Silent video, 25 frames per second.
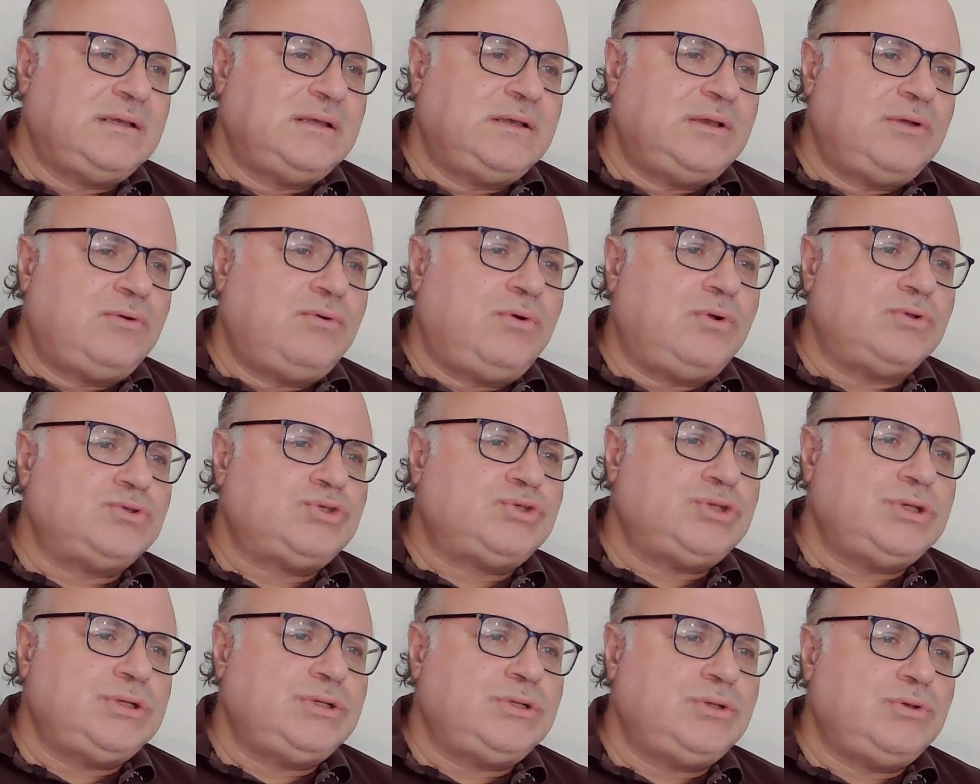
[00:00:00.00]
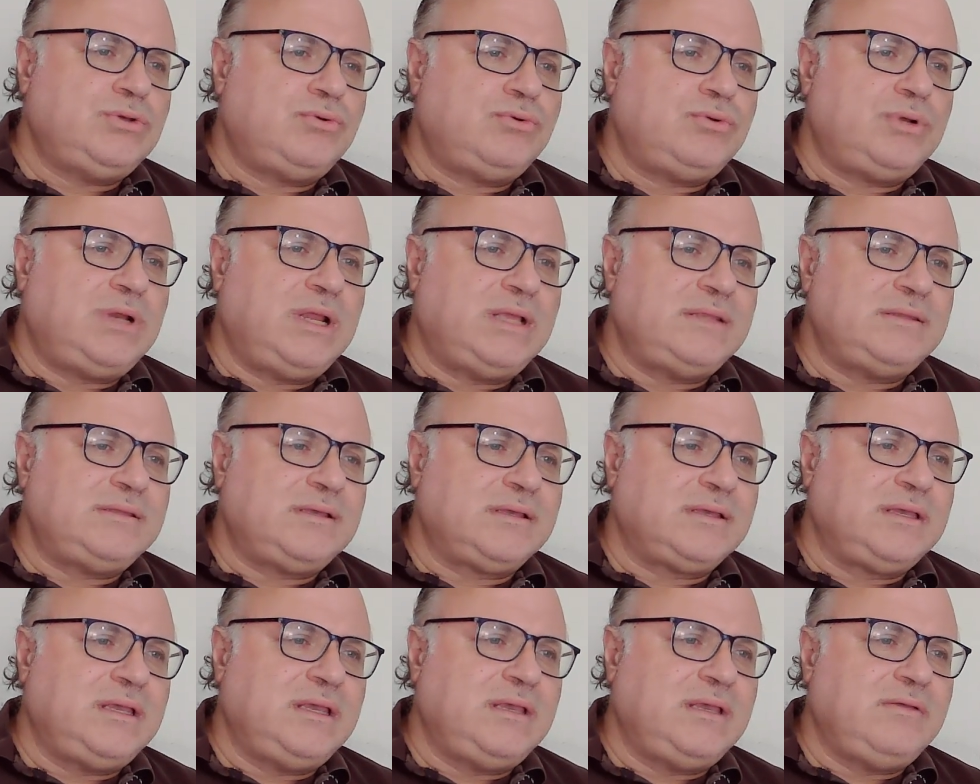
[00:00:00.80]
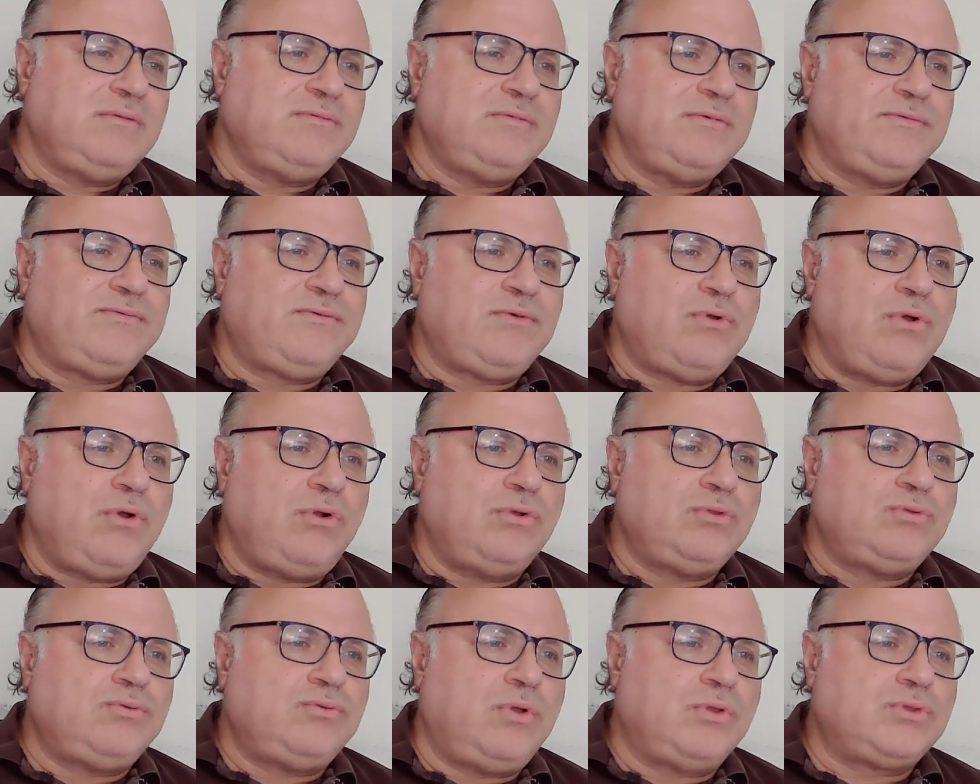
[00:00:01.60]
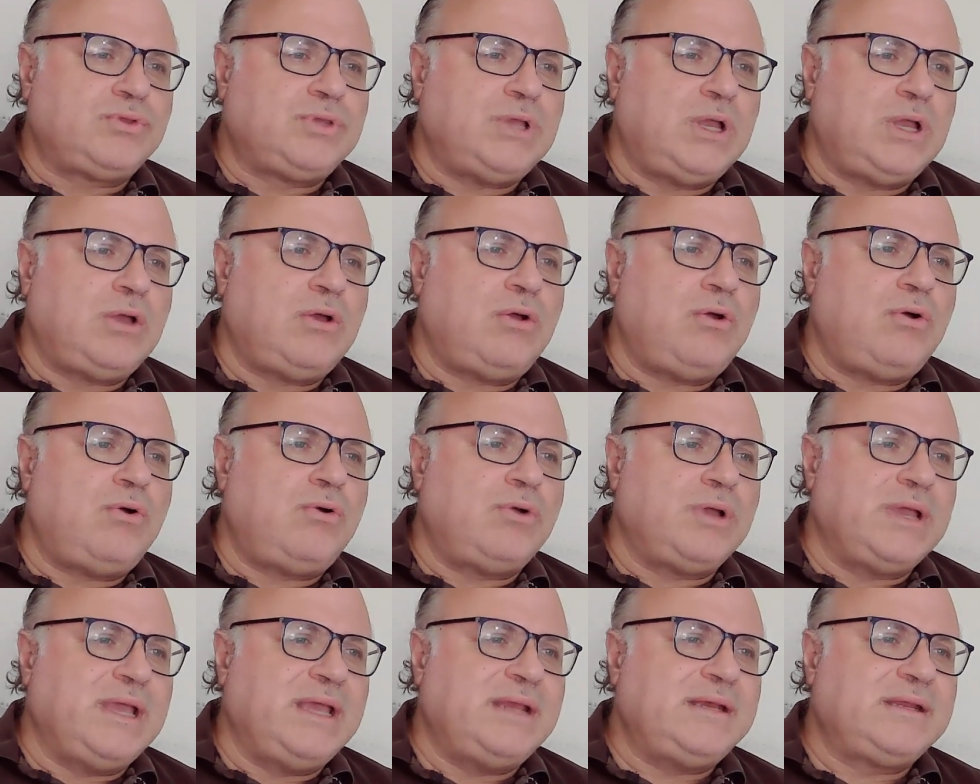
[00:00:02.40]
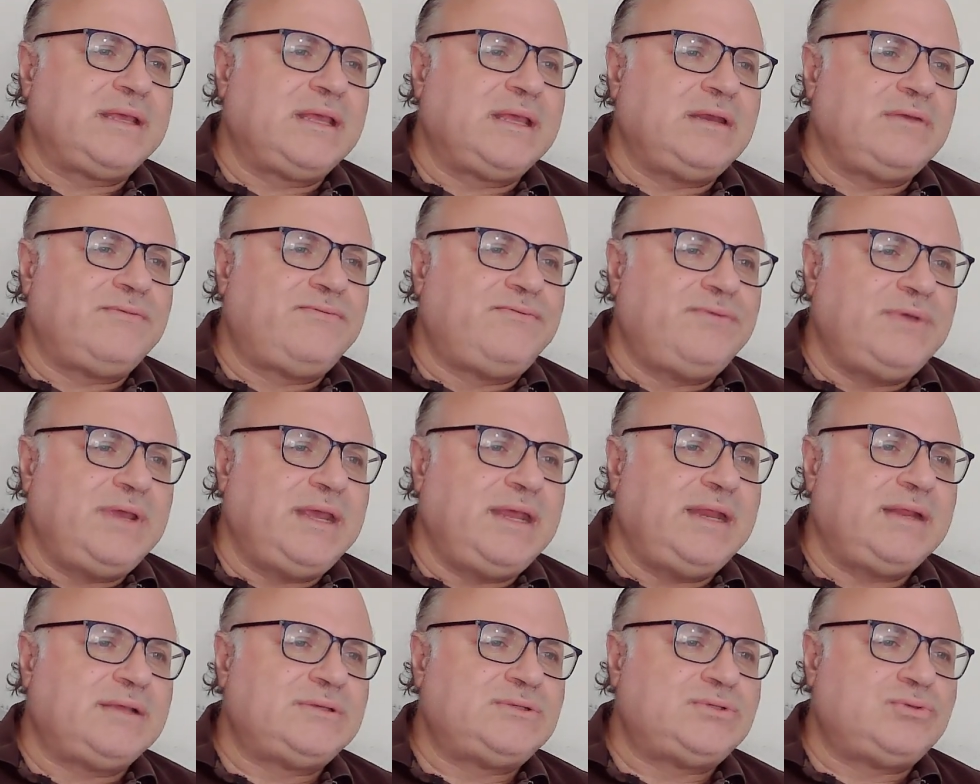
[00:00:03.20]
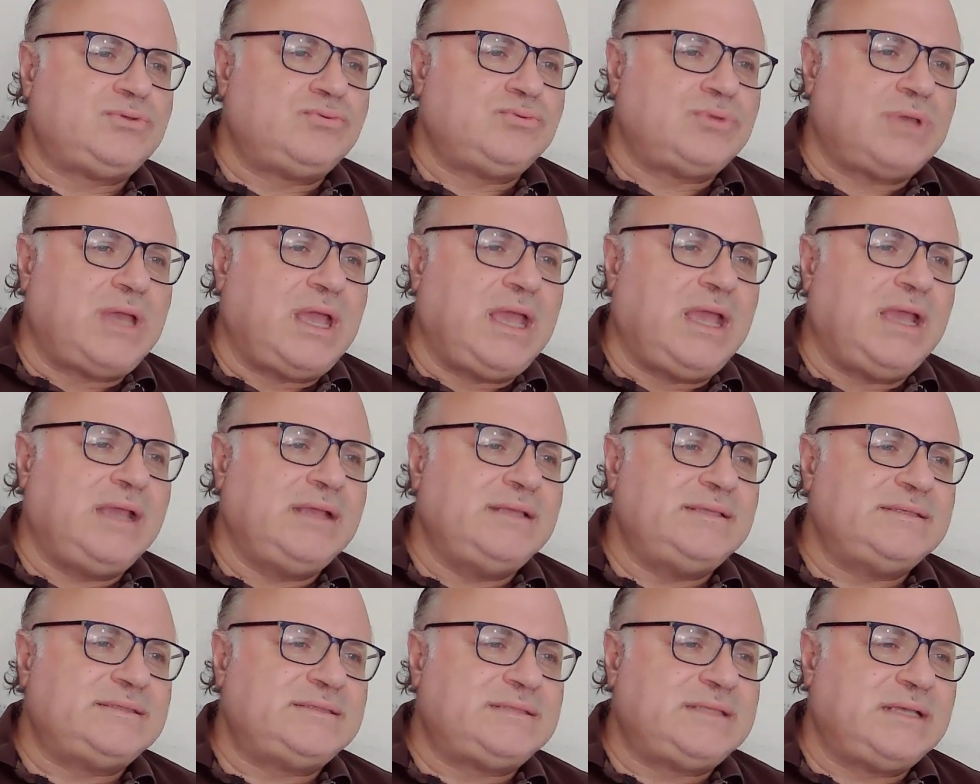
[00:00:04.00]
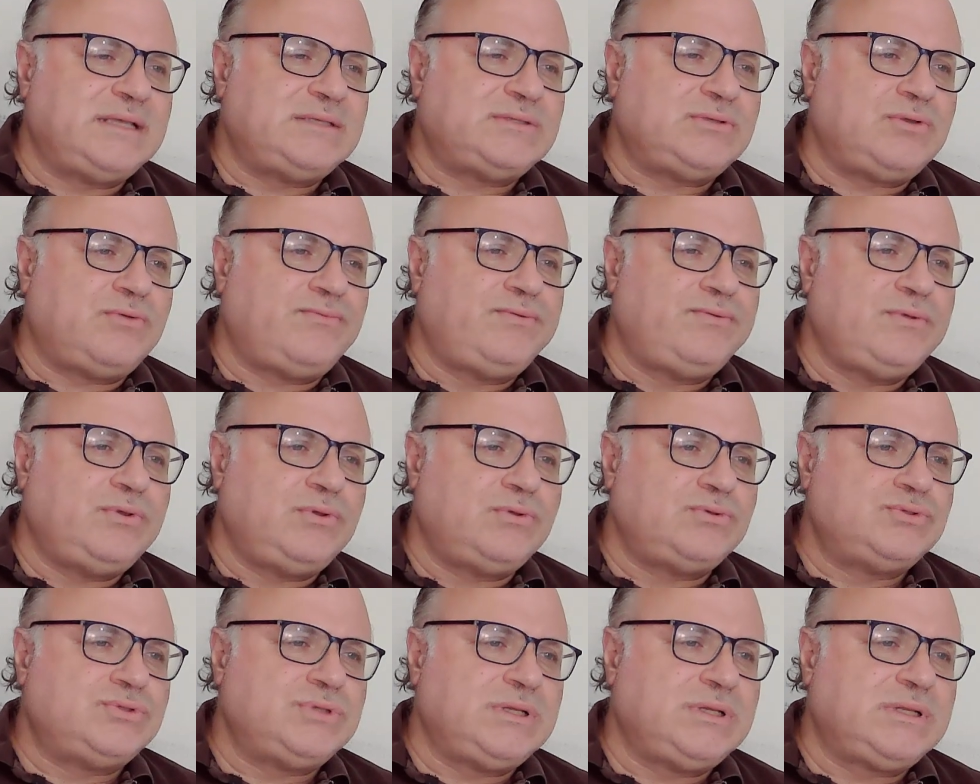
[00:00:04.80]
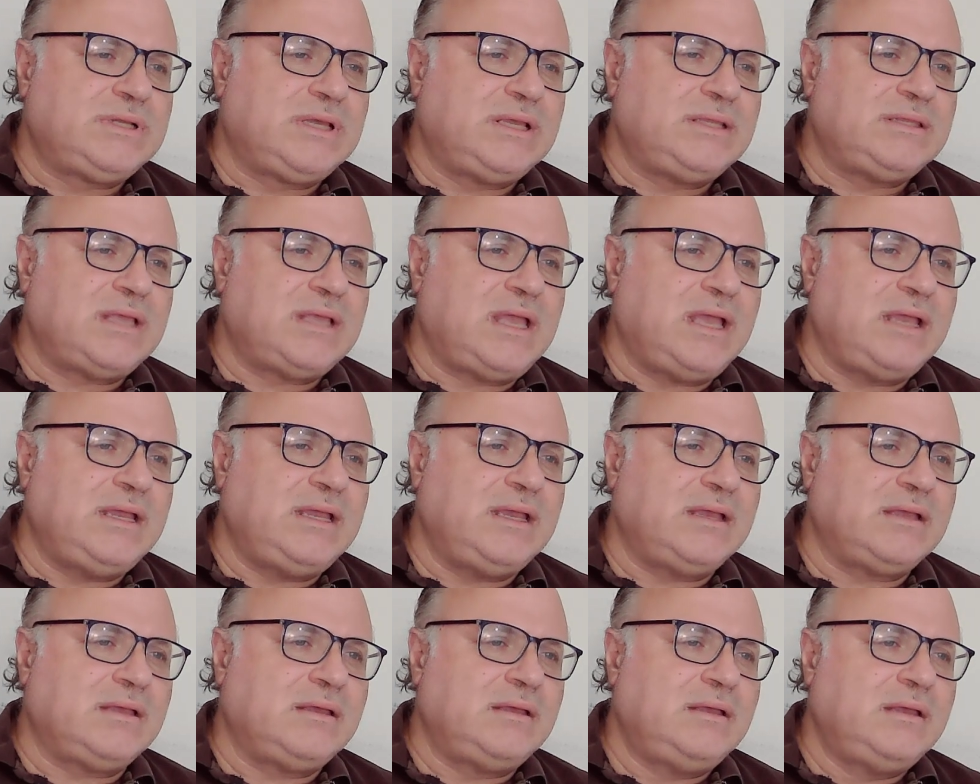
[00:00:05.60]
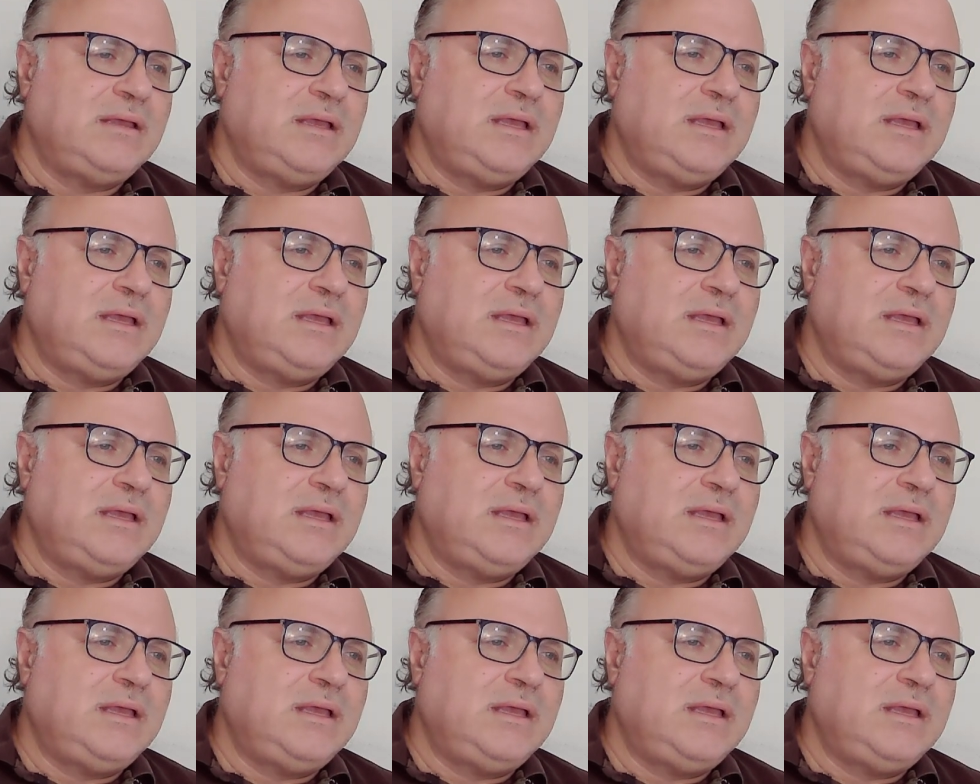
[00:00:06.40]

washing your laundry with cold water or hanging things to dry instead of using a dryer,